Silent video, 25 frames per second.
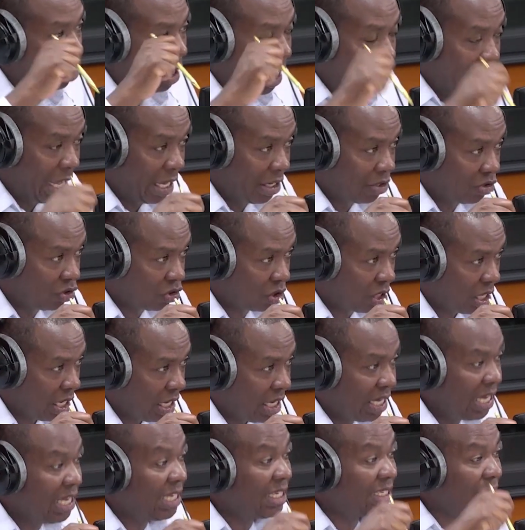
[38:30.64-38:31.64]
lines
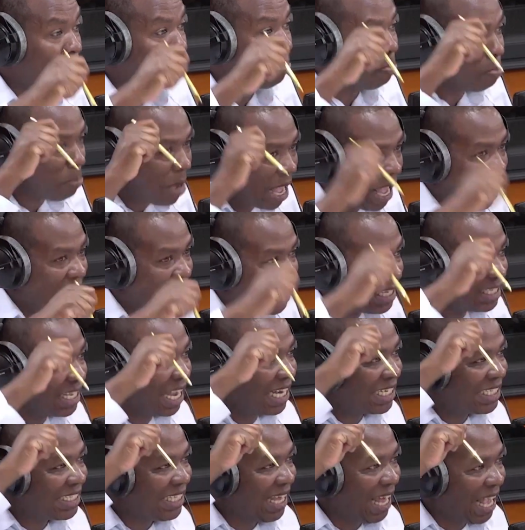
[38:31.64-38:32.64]
is
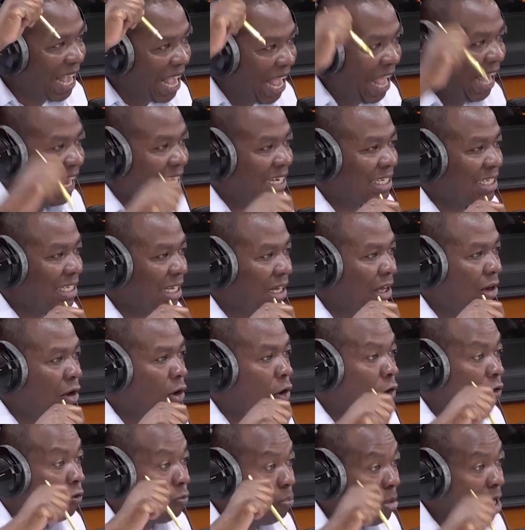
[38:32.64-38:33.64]
at the heart
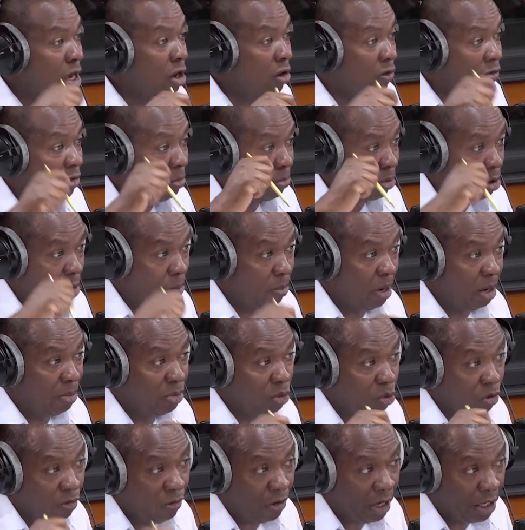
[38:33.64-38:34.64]
of many of the
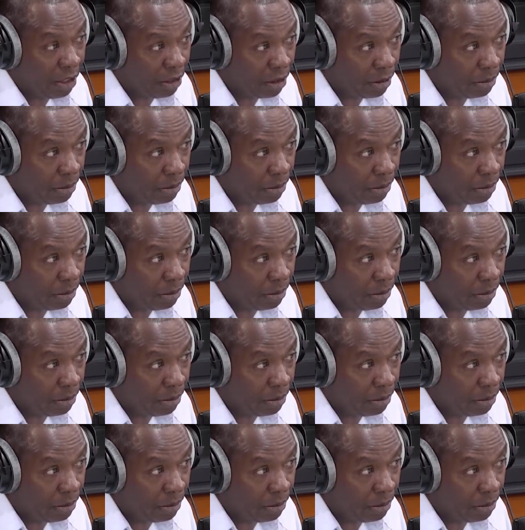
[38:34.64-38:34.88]
problems we face.